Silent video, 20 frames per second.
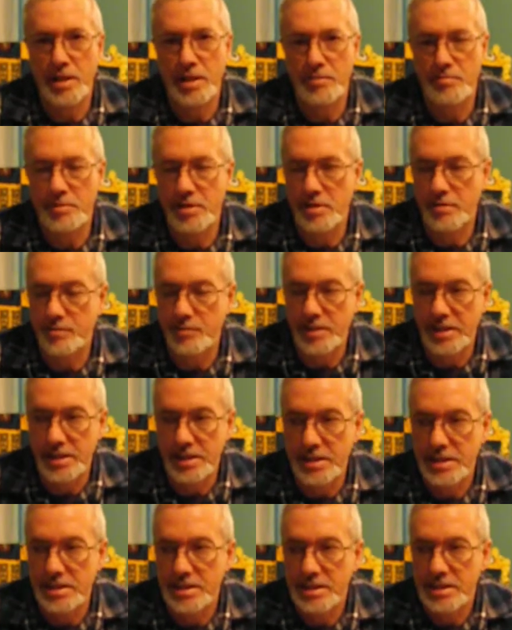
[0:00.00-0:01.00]
I'm of
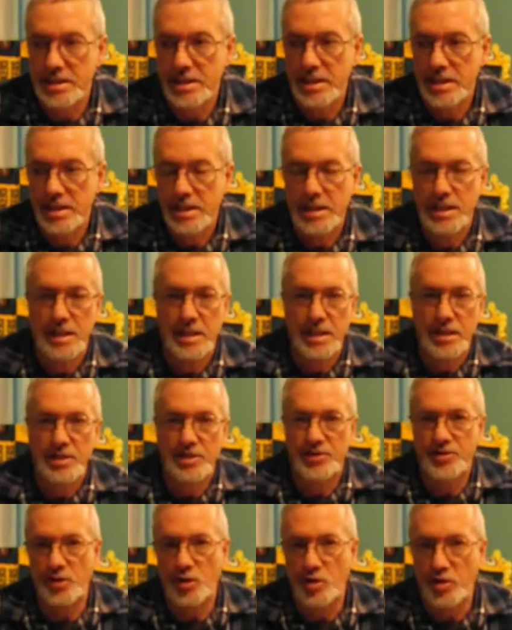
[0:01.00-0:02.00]
a
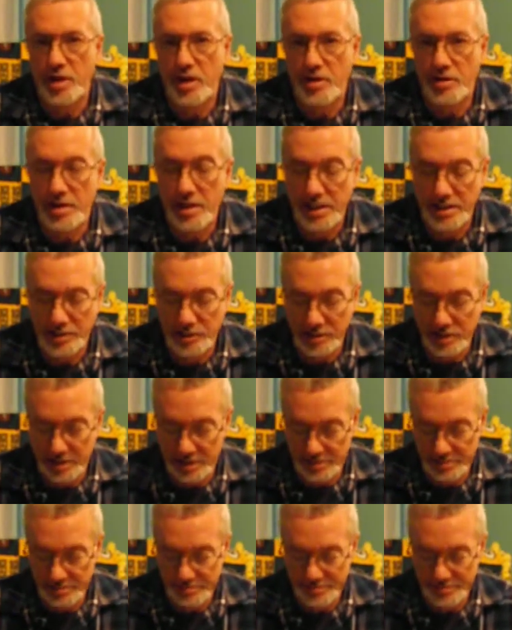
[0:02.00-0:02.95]
thought out idea.